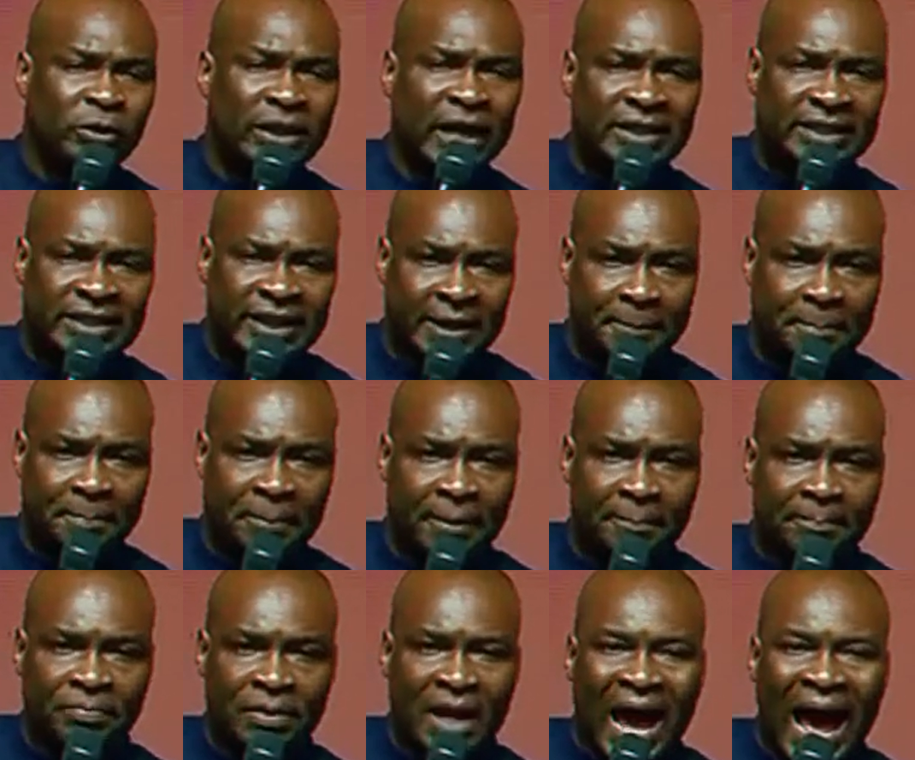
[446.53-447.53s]
the deep
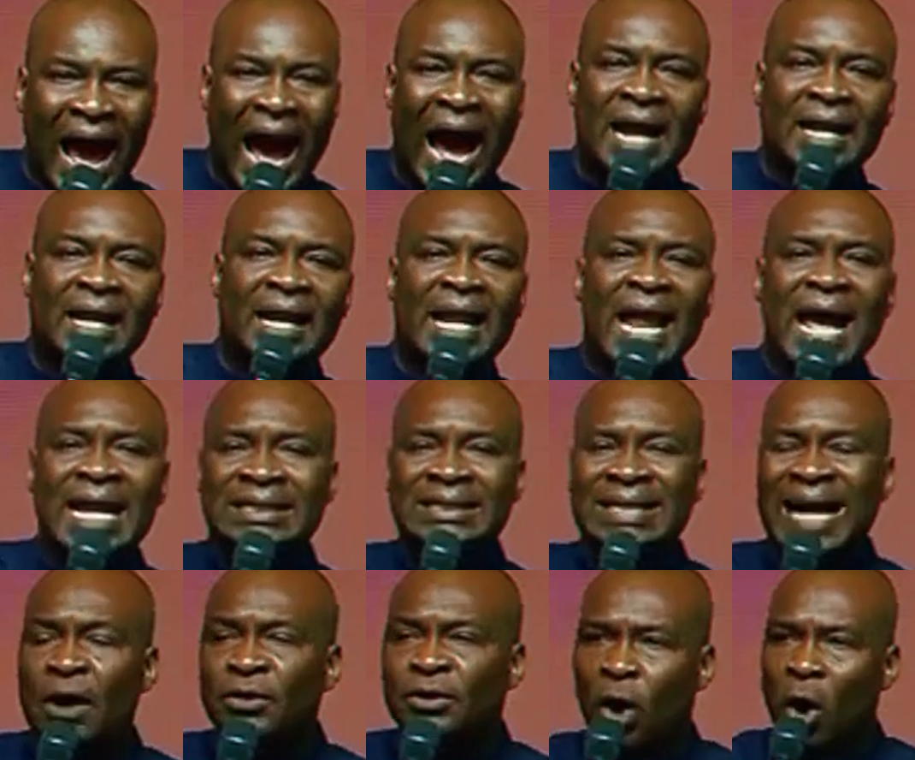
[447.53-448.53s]
and let
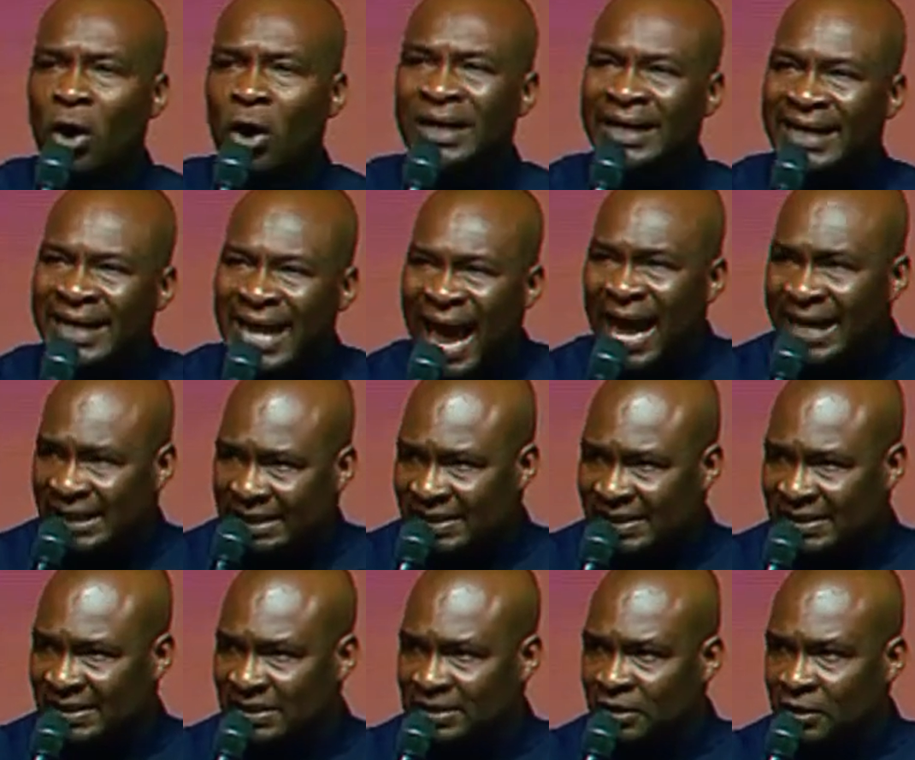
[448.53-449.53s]
down your
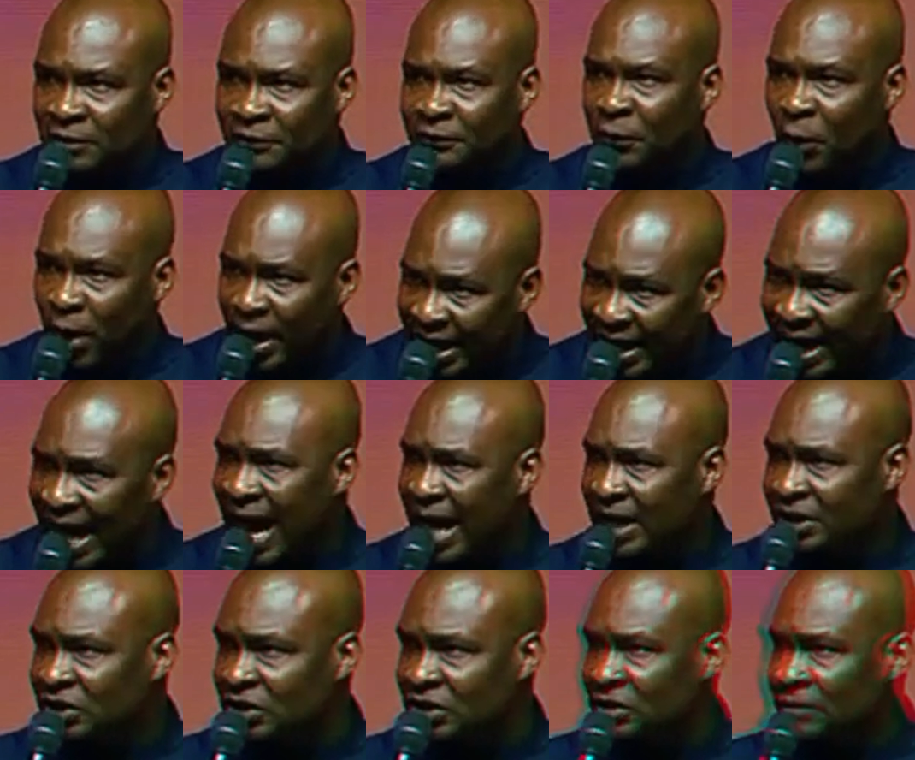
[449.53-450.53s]
nets for a
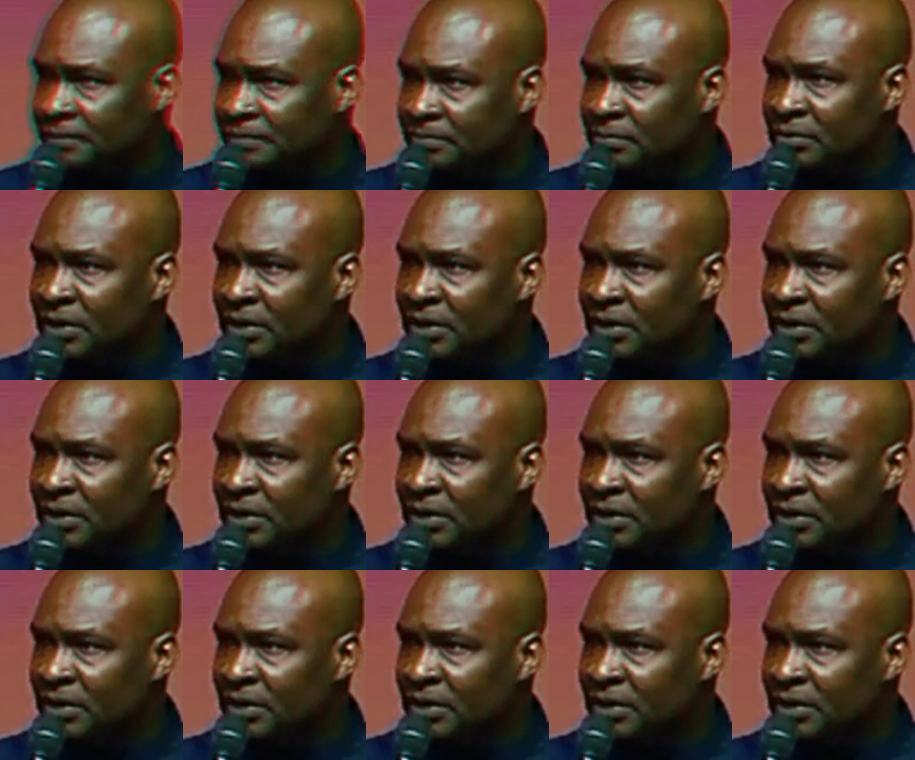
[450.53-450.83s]
catch.